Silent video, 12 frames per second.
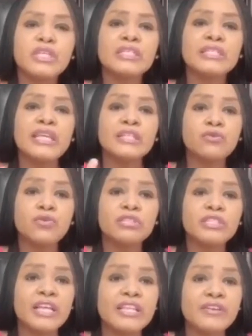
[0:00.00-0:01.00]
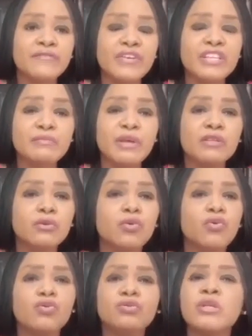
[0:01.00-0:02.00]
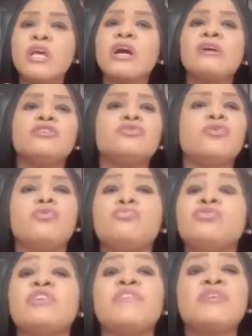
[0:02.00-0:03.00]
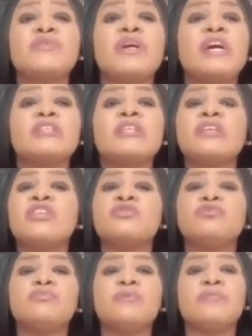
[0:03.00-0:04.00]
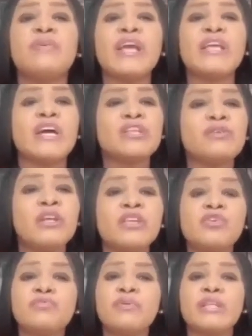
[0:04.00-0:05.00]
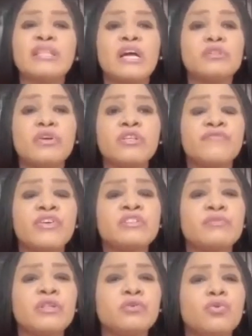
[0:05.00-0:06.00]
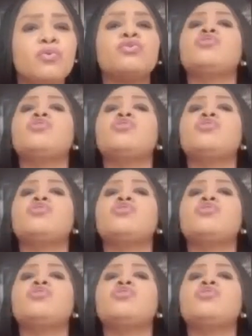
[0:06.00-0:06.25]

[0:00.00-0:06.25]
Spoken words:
set quarterly investment goals, you know, whichever you can. It could be biannually, it could be an annual investment goal.